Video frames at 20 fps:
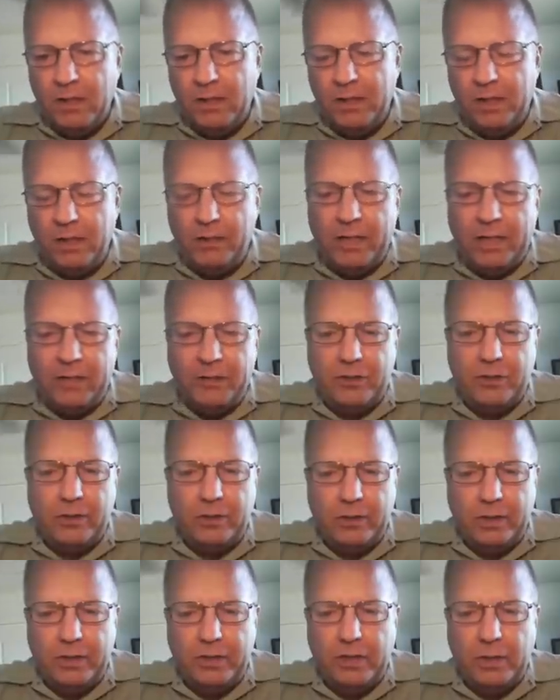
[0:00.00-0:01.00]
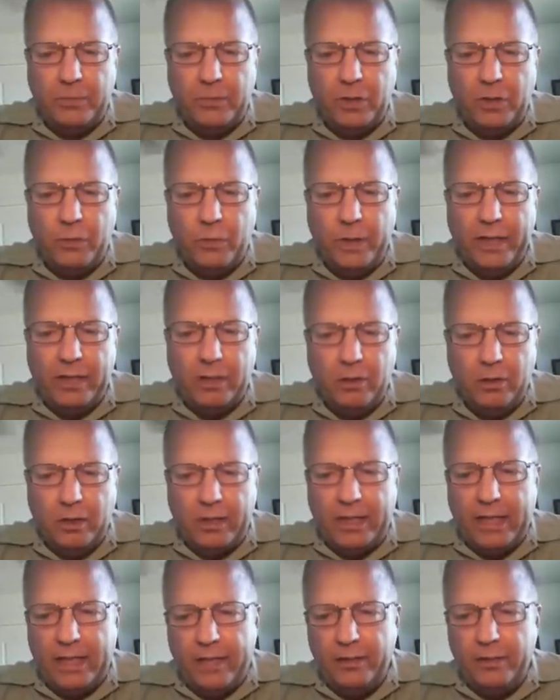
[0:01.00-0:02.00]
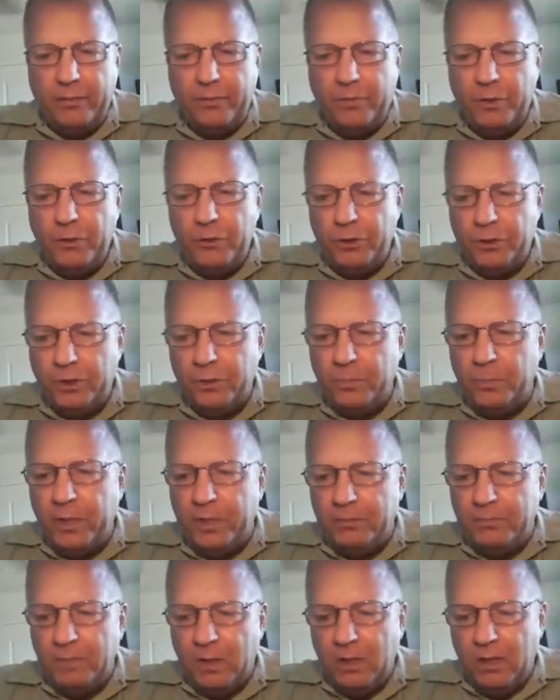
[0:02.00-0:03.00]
You know, that's certainly something we could look at in the future, but,